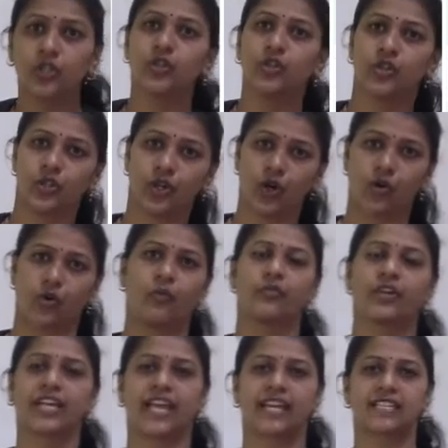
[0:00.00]
No,
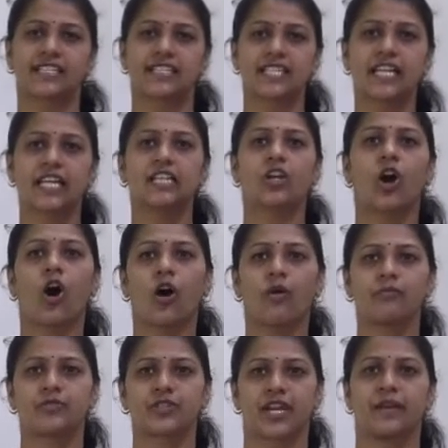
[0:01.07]
we can see the
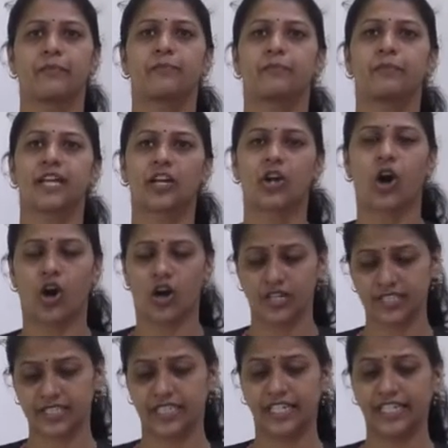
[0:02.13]
object
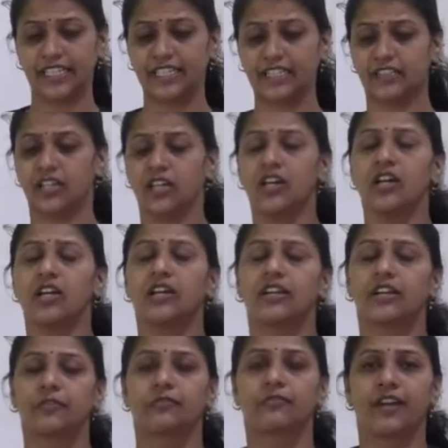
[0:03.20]
because it
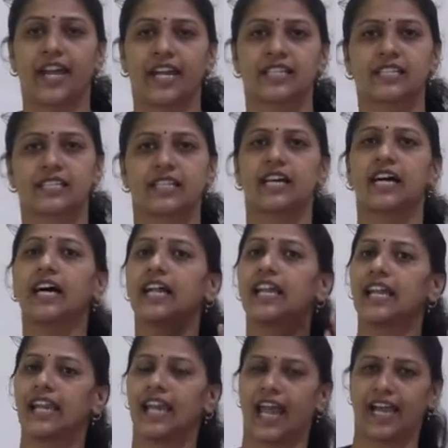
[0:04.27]
reflects the
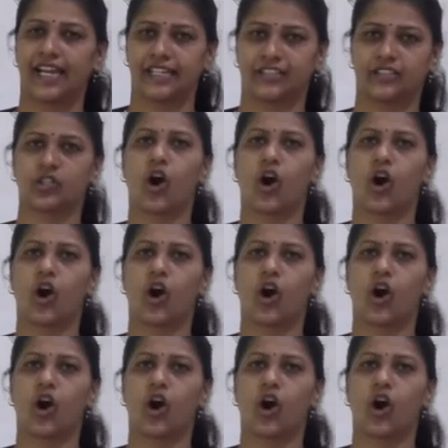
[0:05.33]
light.